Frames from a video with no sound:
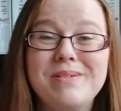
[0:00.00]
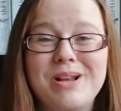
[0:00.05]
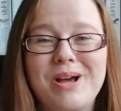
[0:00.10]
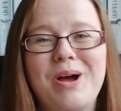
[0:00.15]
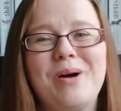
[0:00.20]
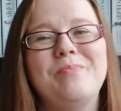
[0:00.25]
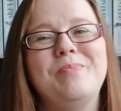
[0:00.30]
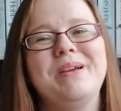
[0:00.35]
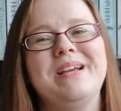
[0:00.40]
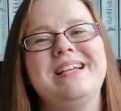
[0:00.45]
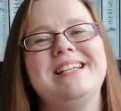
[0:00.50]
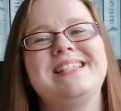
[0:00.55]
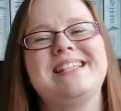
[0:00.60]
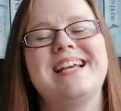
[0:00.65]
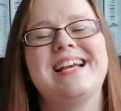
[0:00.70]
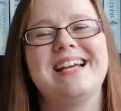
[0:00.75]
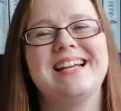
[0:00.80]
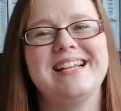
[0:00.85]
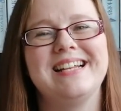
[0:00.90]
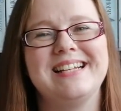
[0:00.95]
hobbies
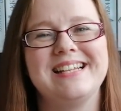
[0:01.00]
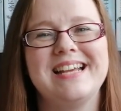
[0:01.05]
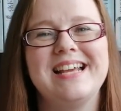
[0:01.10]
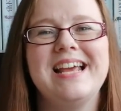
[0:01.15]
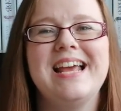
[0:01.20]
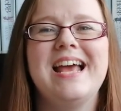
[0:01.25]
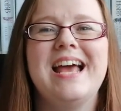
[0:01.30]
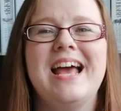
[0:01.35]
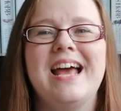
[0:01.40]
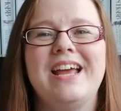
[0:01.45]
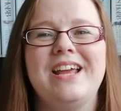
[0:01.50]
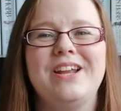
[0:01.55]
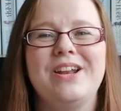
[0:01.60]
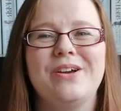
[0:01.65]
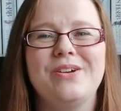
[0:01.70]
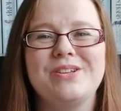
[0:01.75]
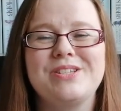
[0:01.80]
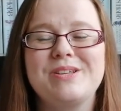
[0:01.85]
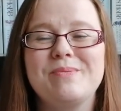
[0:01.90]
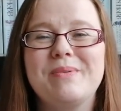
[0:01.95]
and
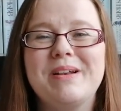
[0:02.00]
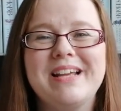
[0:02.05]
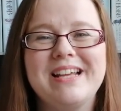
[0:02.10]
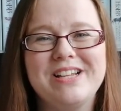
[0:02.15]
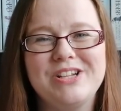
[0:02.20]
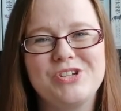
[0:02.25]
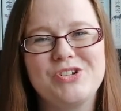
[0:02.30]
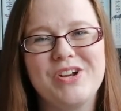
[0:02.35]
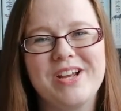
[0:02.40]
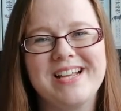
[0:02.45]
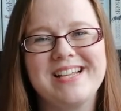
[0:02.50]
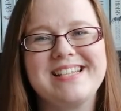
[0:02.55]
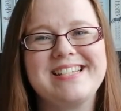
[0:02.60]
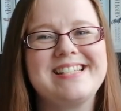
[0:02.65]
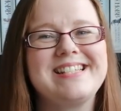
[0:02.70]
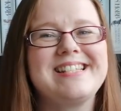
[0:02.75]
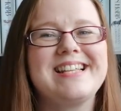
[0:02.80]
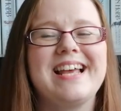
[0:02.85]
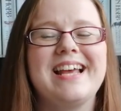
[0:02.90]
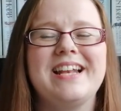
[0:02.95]
similar
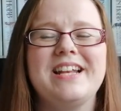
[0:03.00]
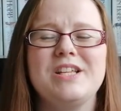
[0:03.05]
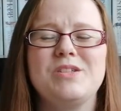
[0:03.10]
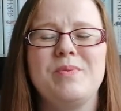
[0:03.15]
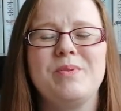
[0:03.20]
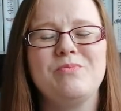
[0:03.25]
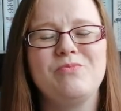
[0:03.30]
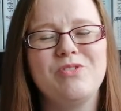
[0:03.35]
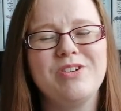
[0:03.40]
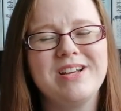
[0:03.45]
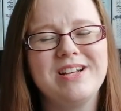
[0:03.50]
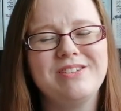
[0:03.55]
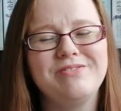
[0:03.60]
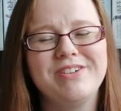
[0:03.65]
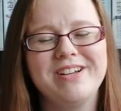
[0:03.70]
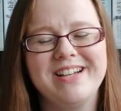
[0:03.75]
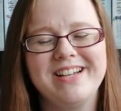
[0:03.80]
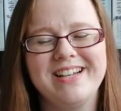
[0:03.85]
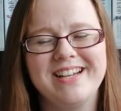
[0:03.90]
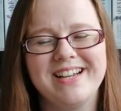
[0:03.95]
interests, and it's been really